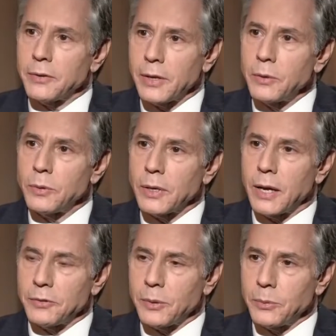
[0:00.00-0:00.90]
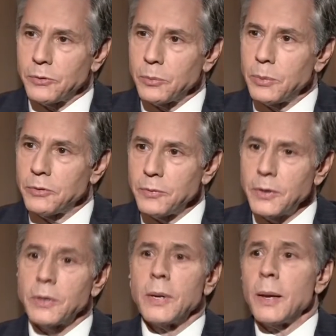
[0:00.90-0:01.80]
can tell you the consequences would be
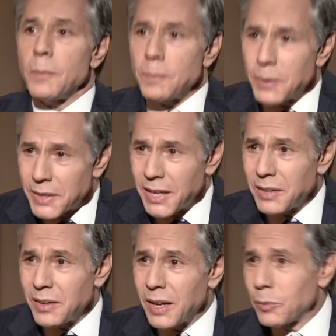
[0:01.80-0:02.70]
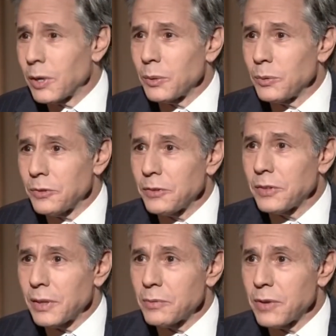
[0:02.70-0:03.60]
severe. But again, I want to
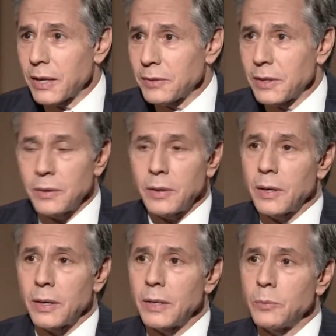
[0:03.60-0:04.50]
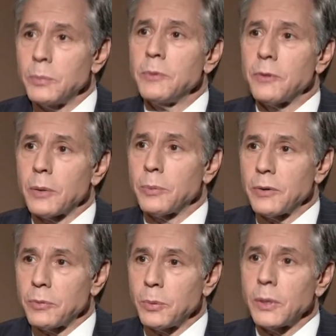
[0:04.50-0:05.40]
insist on the fact that uh, it would be far
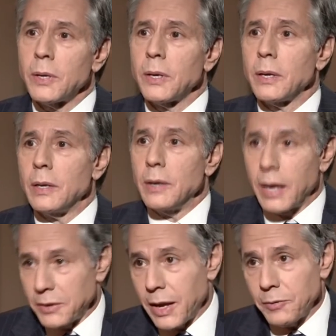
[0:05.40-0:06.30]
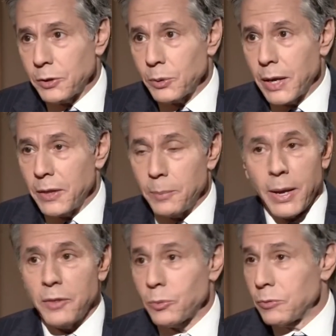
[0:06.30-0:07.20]
preferable not to have to go down
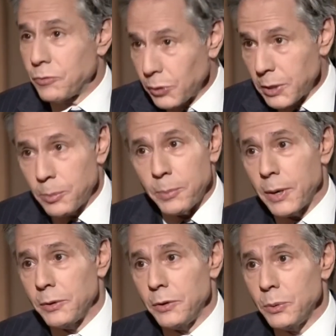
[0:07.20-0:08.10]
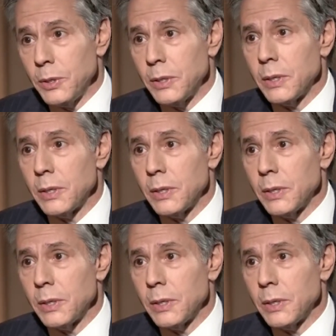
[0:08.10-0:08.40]
that path. We're fully prepared to do